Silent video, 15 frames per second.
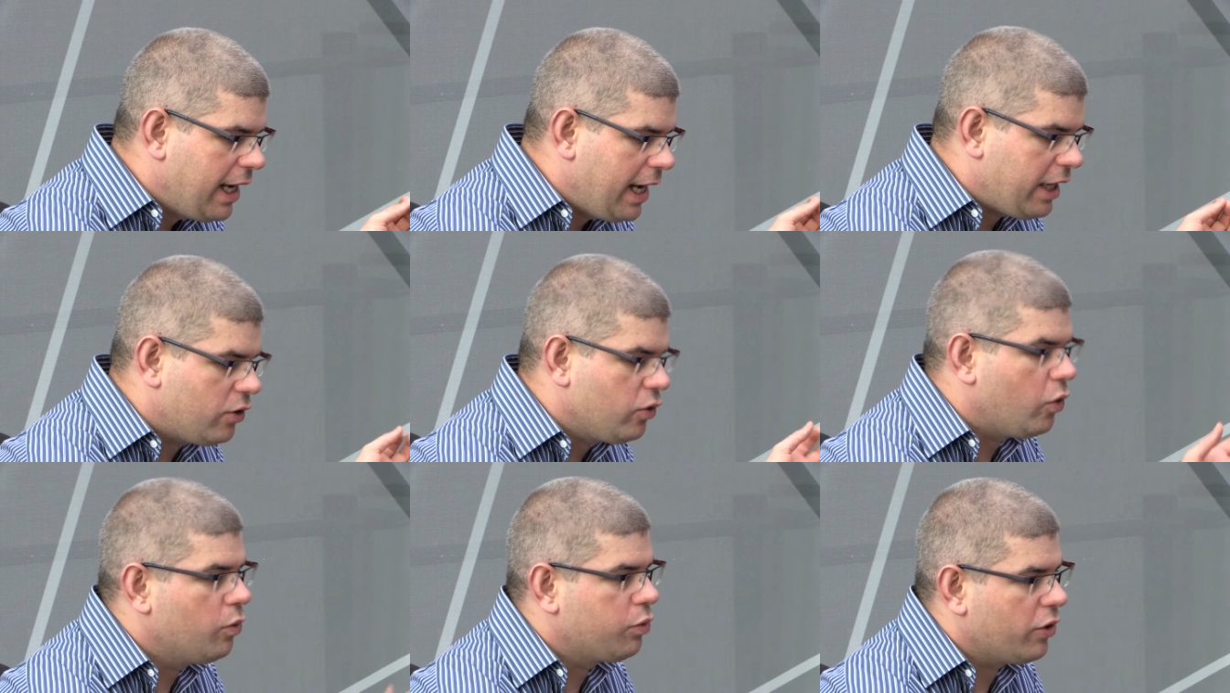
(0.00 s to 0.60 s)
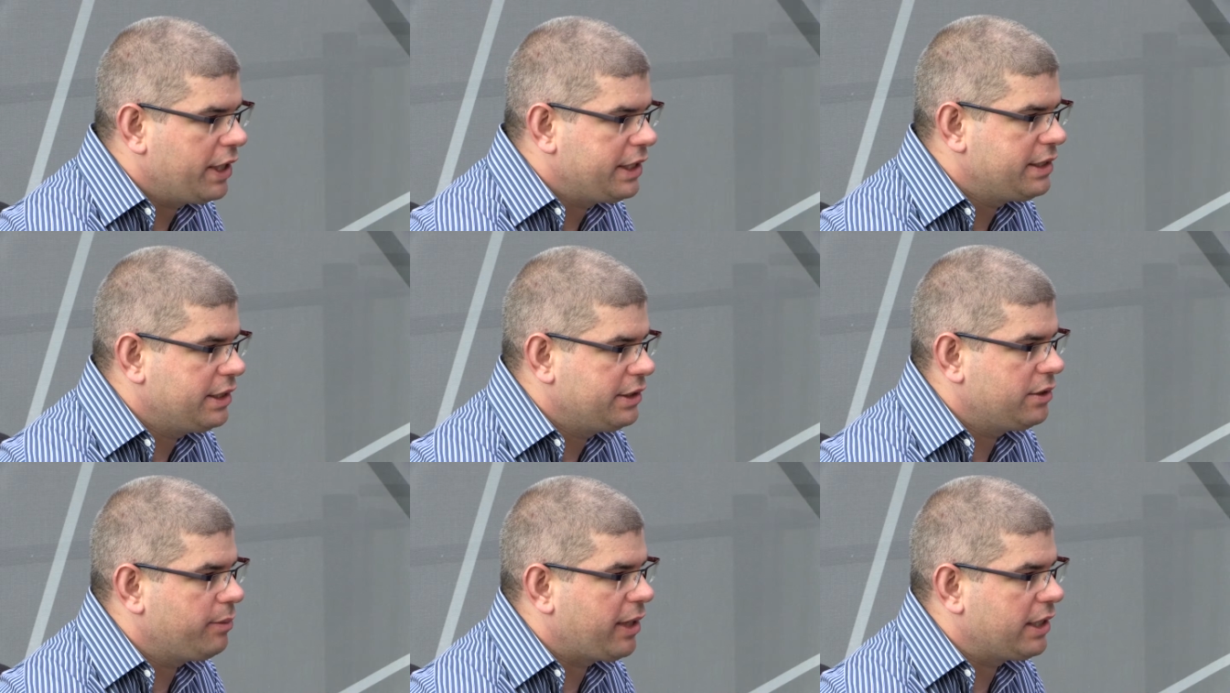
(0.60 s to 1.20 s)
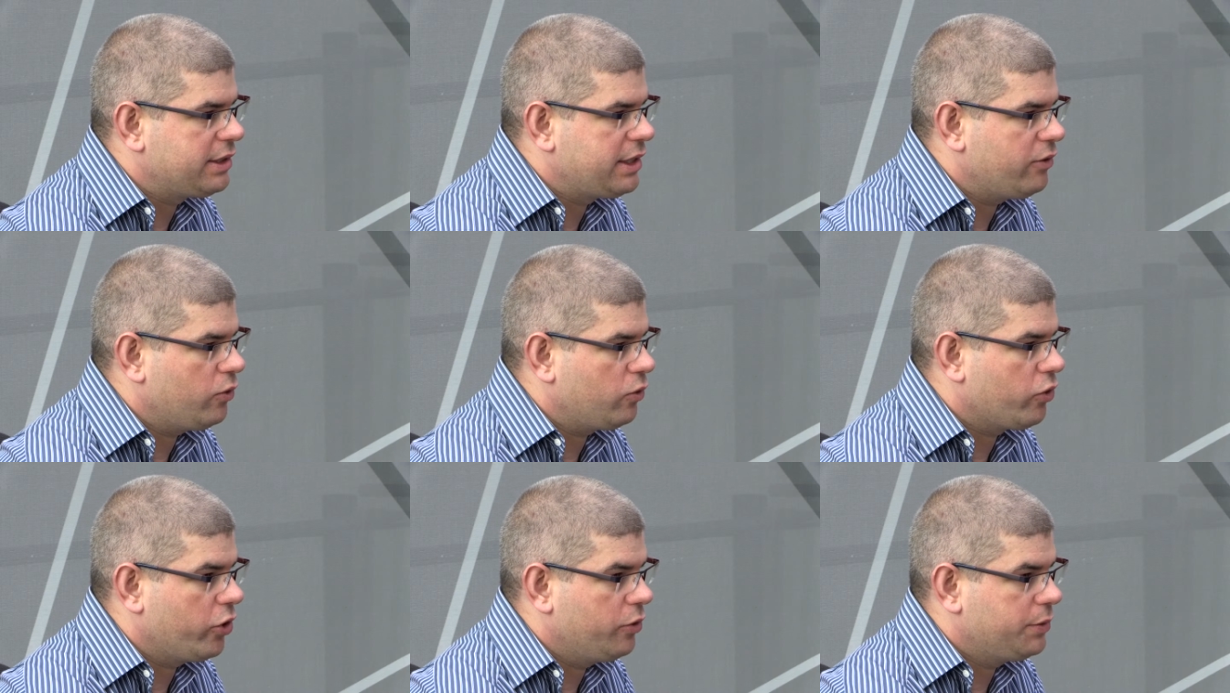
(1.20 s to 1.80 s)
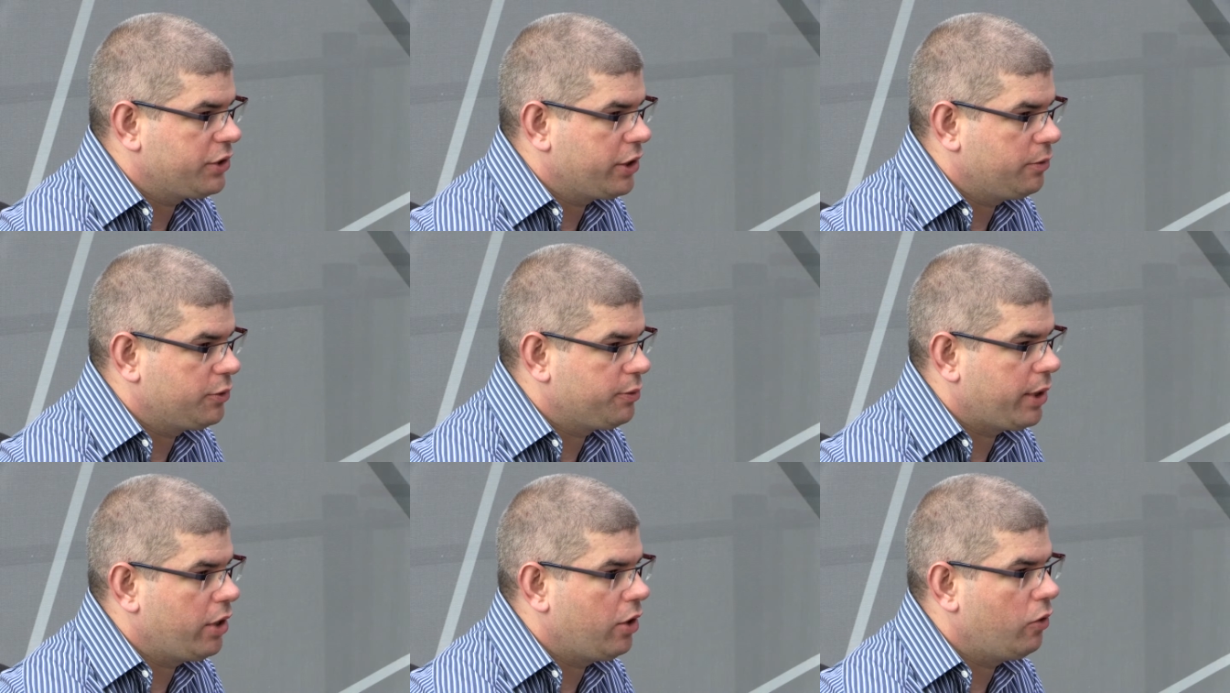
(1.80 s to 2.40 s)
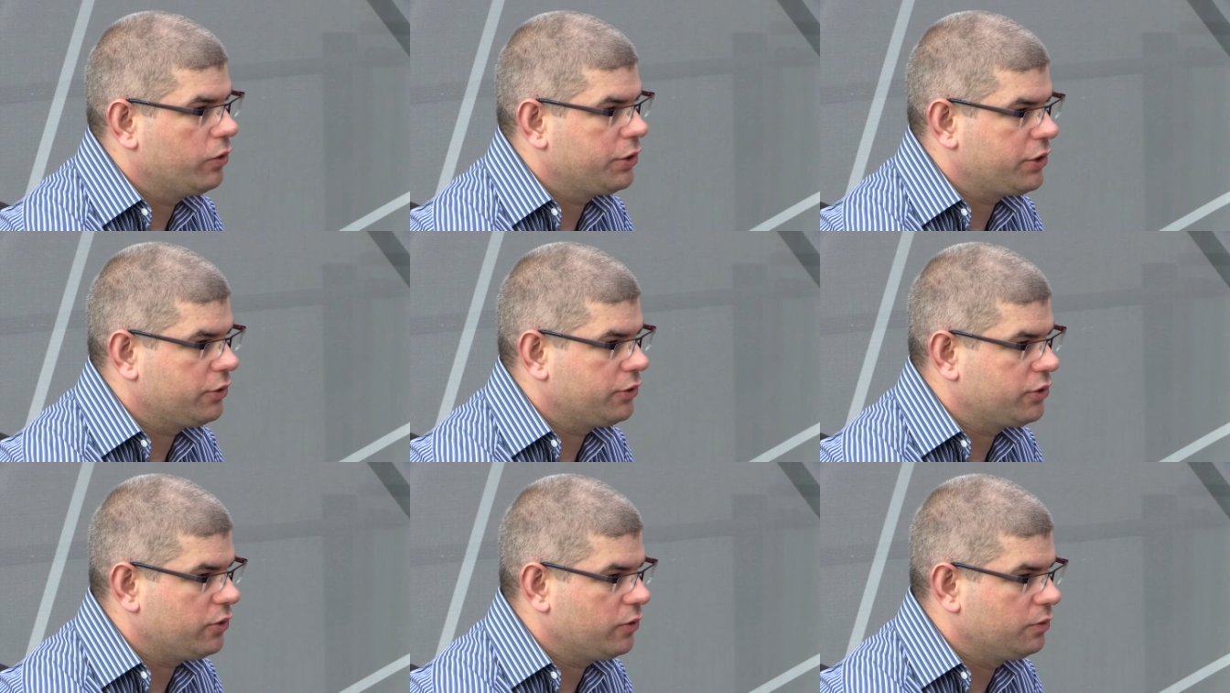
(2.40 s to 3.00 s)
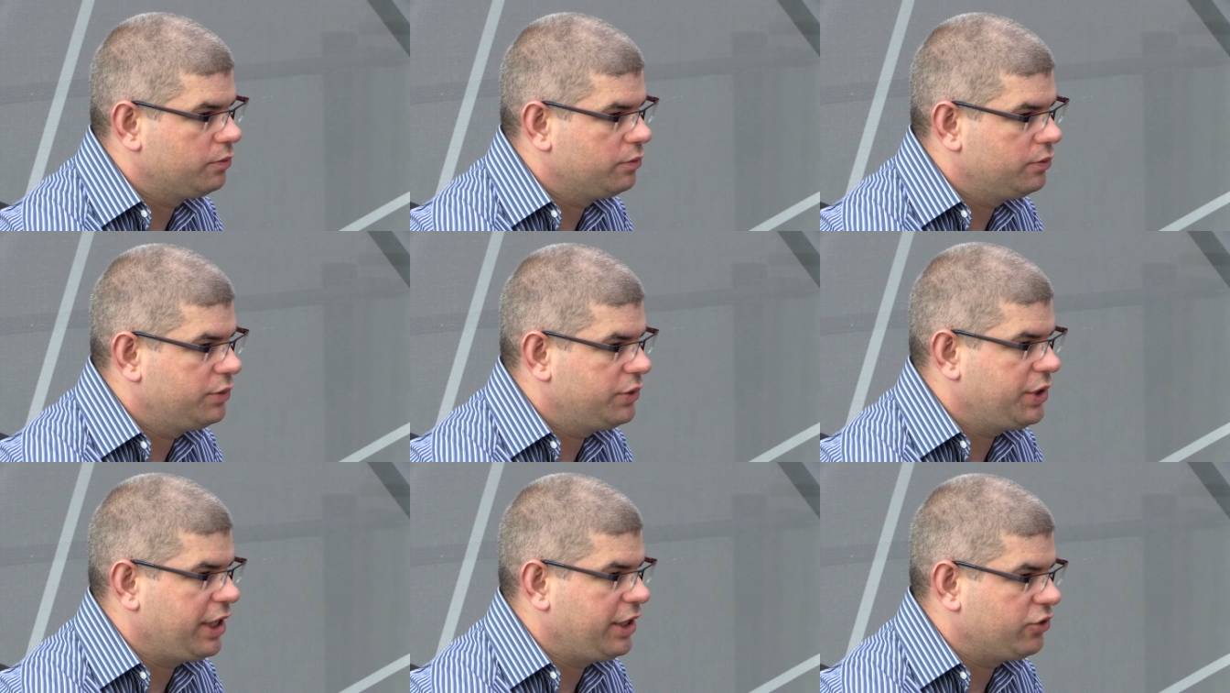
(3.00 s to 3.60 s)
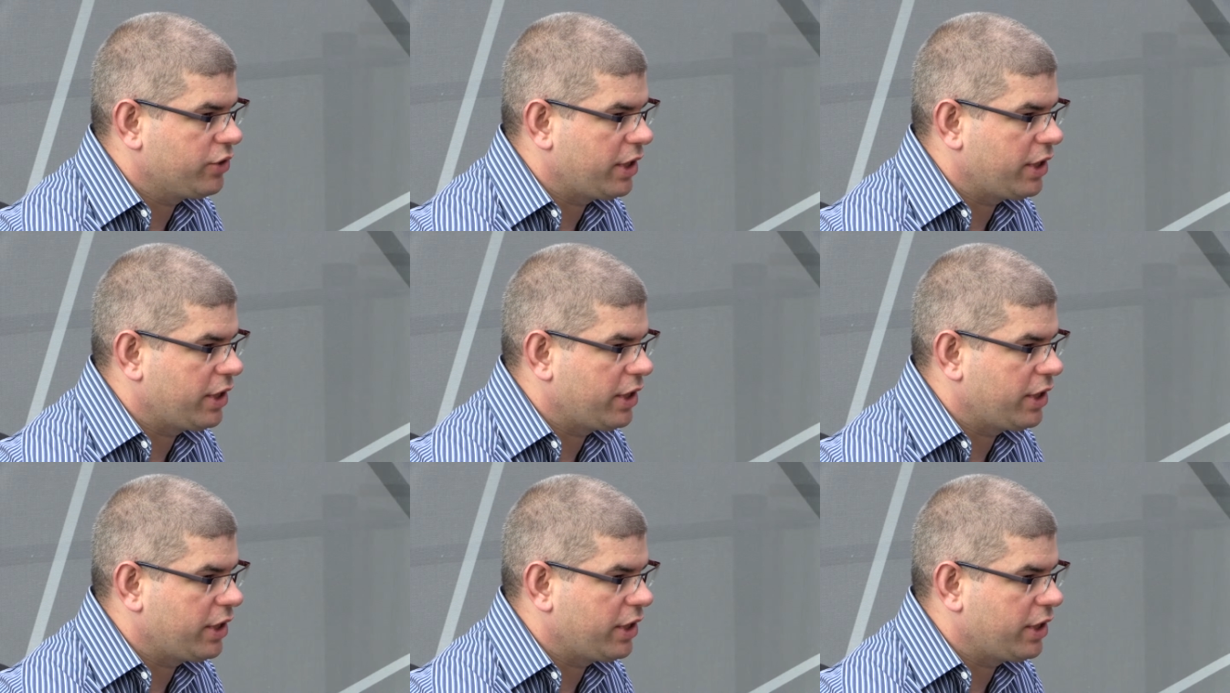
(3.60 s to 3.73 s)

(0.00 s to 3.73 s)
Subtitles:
incorporated into bacterial chromosomes by horizontal gene